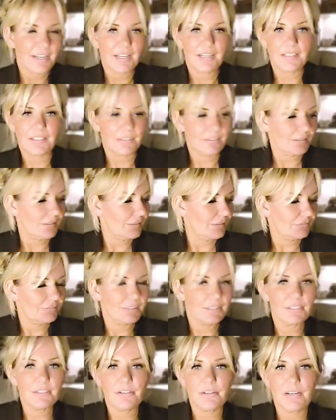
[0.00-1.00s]
Hello, you
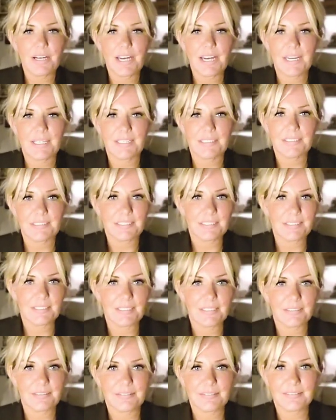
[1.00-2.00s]
lovely lot. How you
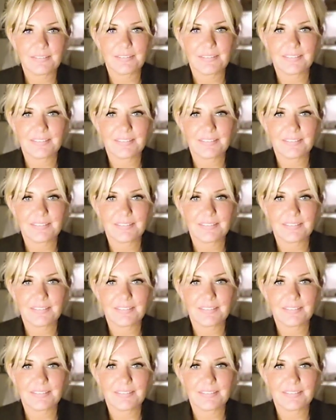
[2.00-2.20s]
diddling?